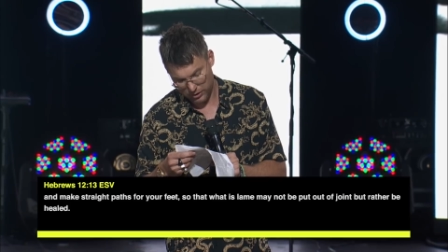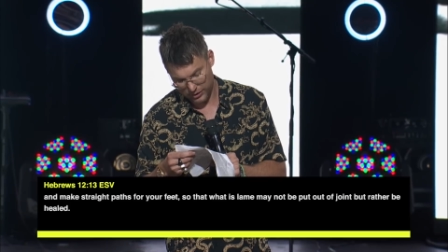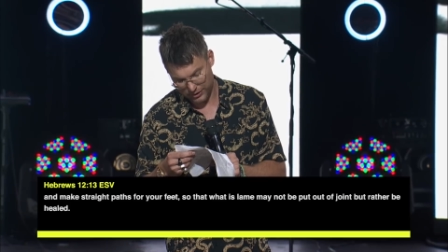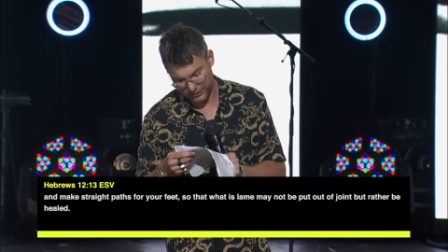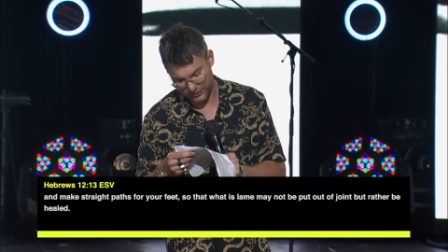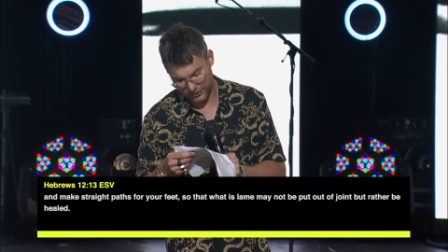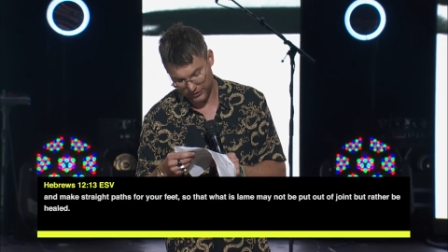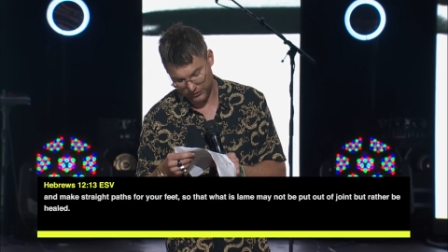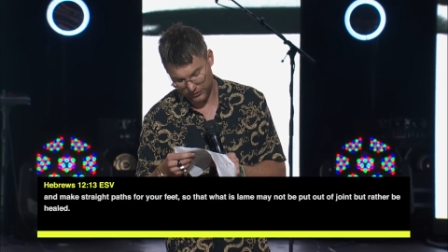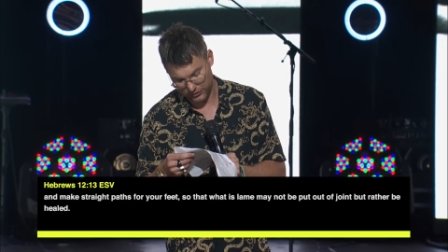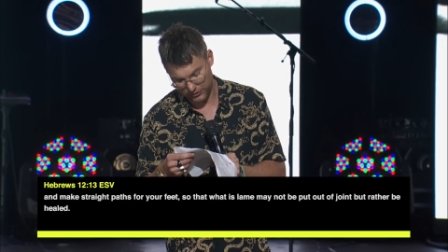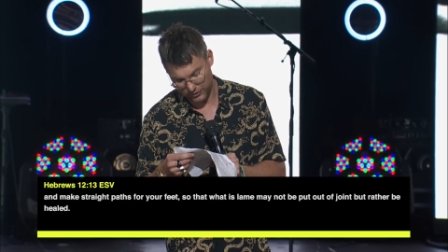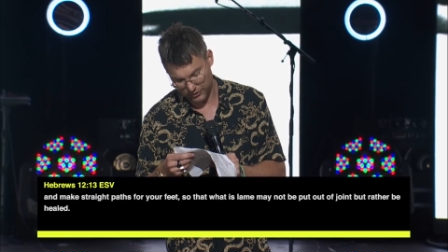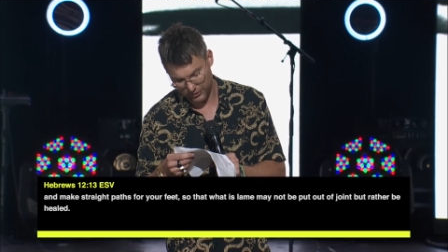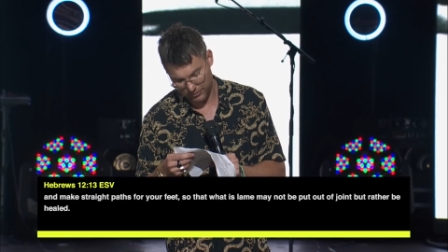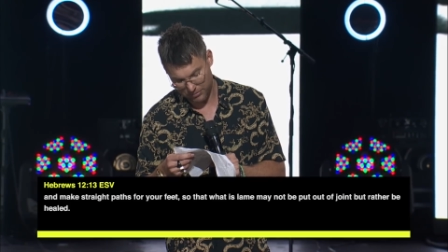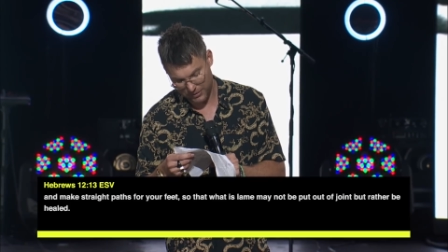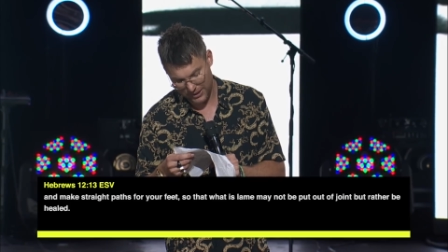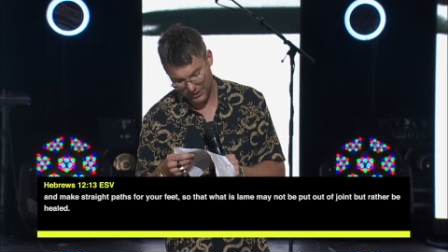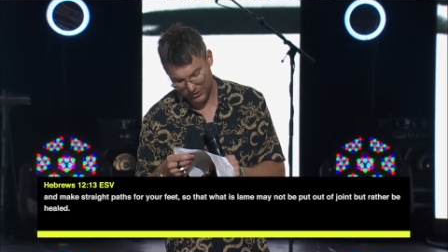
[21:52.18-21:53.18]
That's
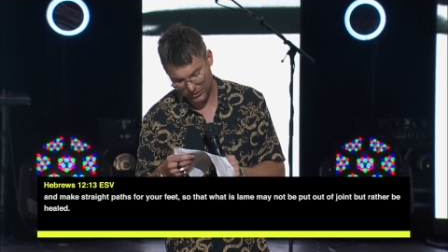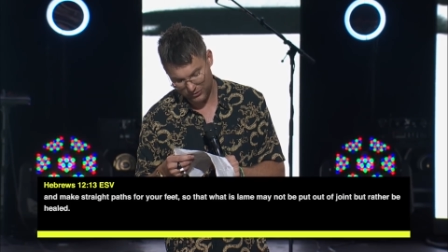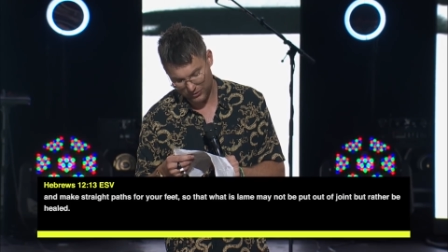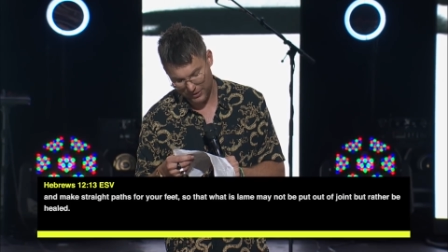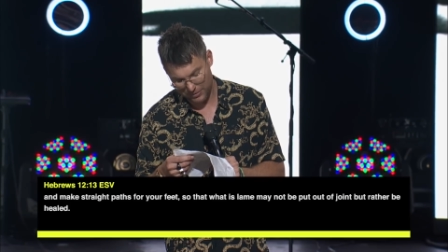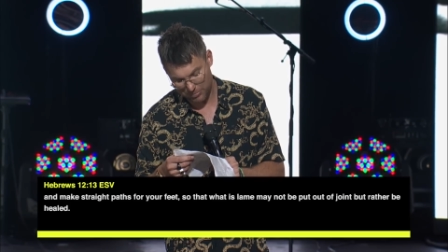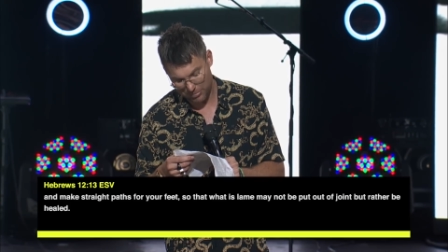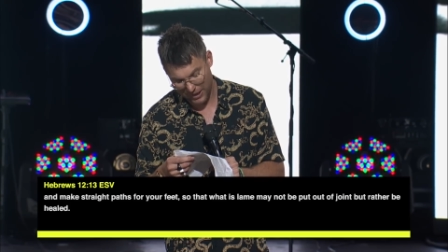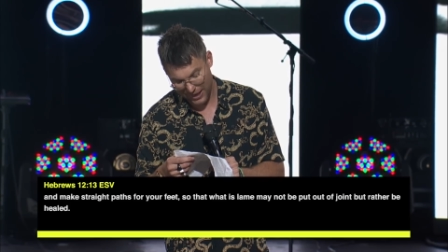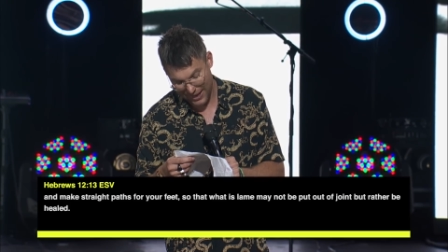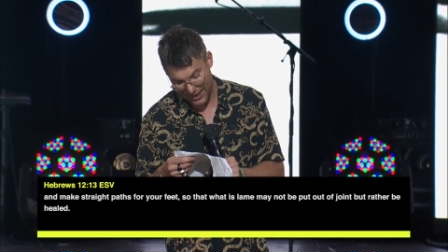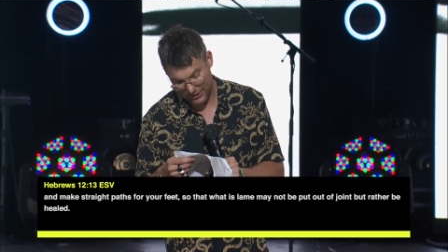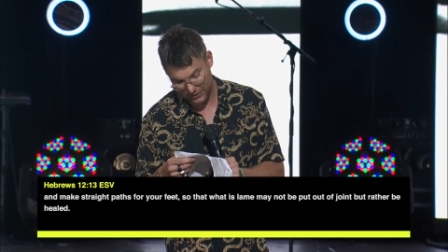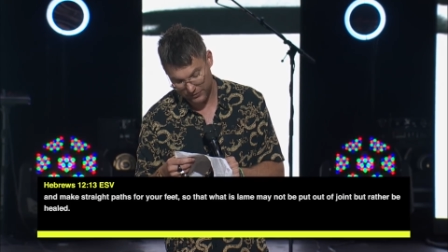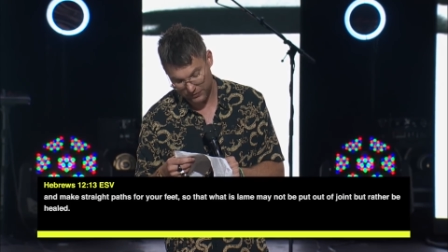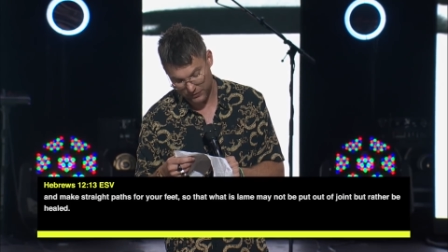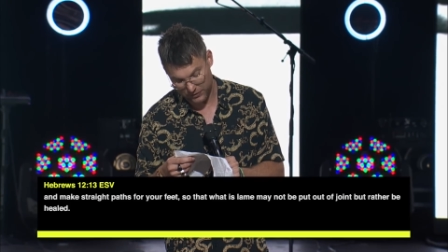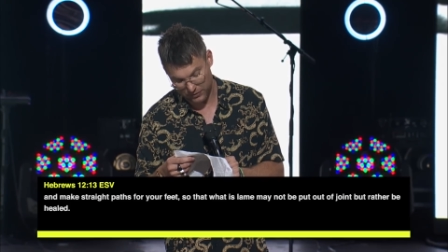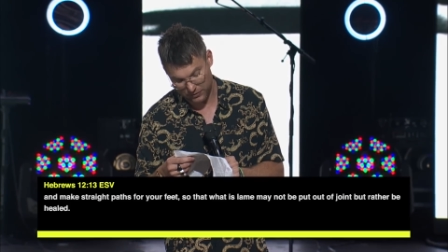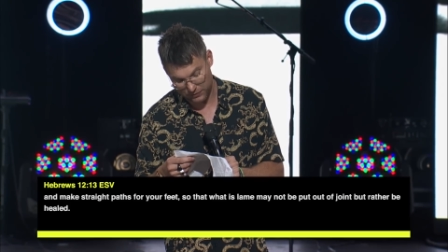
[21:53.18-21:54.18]
interesting. Make straight
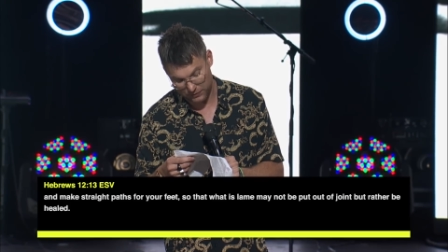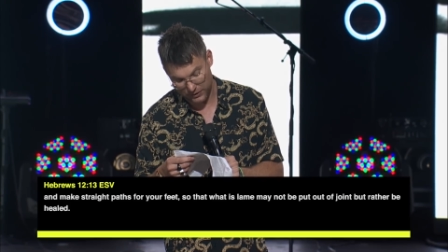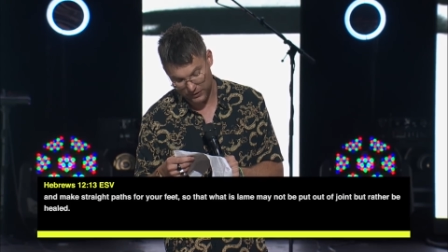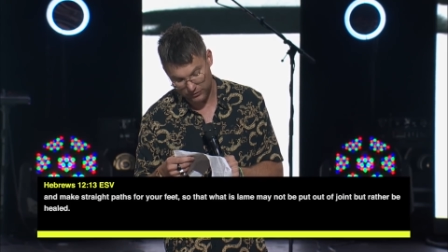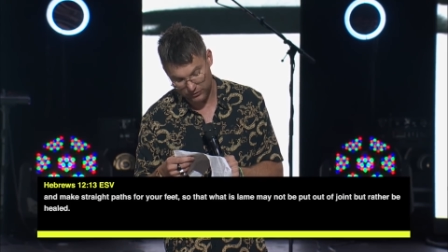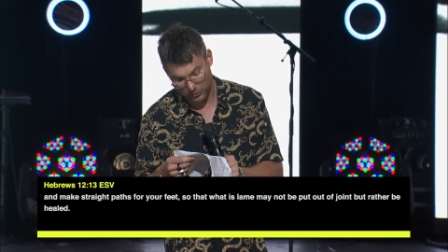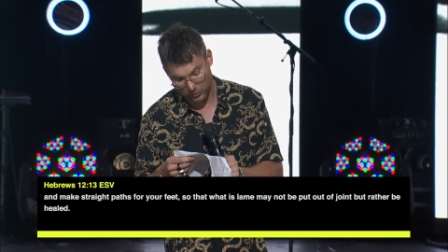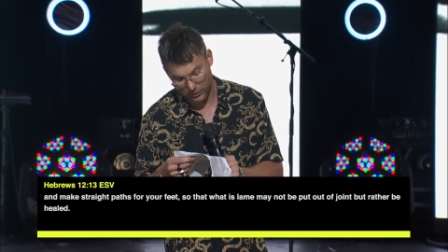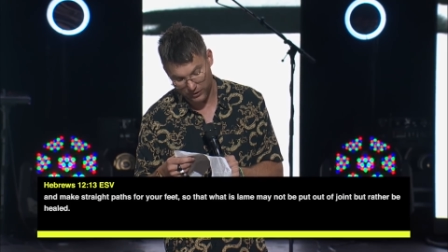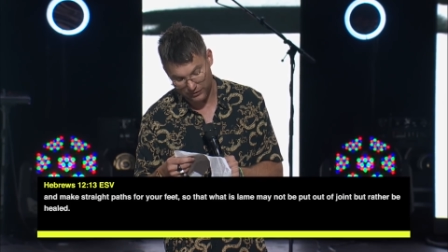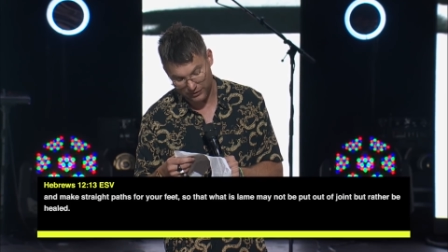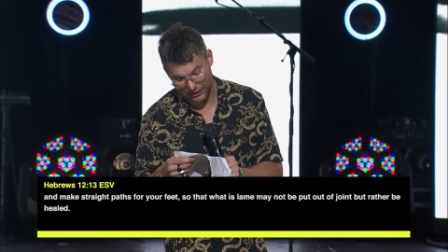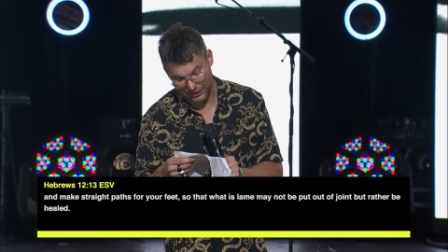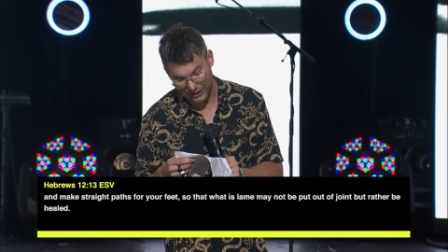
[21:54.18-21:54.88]
paths for your feet so what is